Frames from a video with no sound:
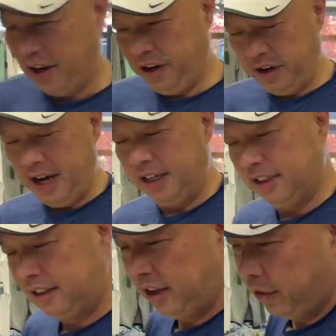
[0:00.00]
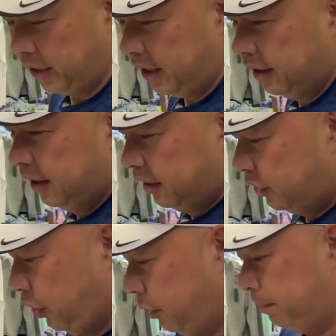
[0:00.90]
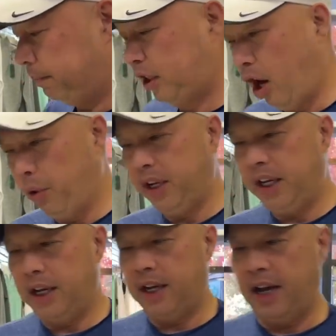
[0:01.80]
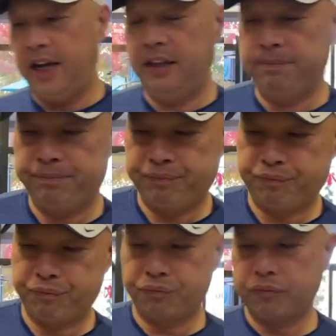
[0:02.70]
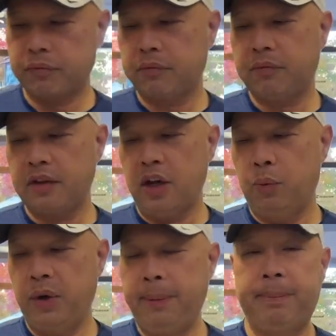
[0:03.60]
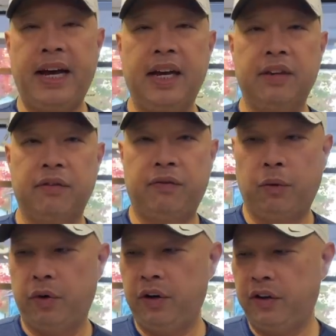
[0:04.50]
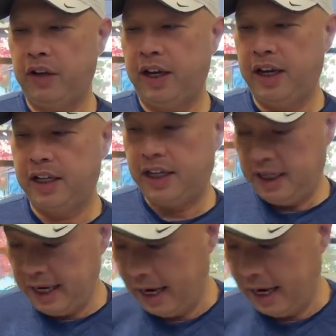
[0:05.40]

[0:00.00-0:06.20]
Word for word: All right, Tony. So Tony and I went back and forth and he